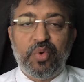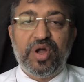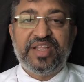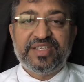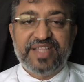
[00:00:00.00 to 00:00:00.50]
Now
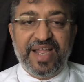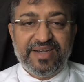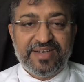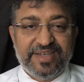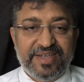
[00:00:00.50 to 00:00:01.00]
what is
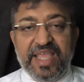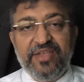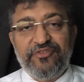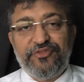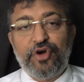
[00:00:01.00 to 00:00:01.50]
that?
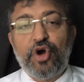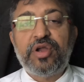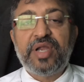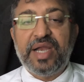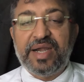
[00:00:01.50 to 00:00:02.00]
T
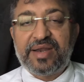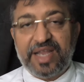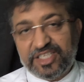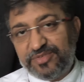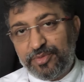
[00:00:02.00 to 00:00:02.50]
for
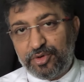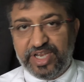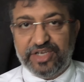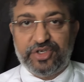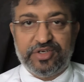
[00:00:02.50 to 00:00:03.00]

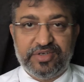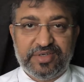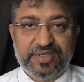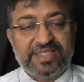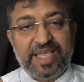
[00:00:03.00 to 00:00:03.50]

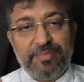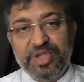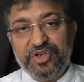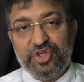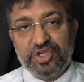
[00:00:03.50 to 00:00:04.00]
transportation. As I
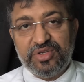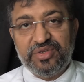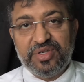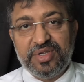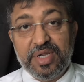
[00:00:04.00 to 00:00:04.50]

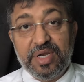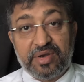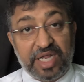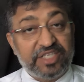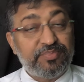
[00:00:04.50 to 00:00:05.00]
mentioned,
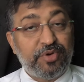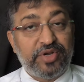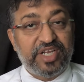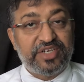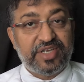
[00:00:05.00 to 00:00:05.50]

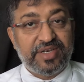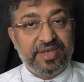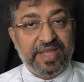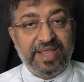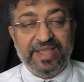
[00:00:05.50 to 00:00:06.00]

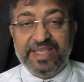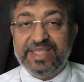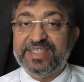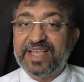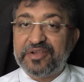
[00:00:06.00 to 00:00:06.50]
transportation
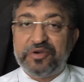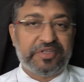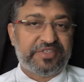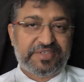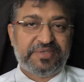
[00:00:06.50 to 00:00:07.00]
is a
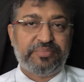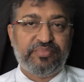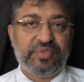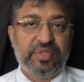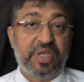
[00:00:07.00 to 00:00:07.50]
cost.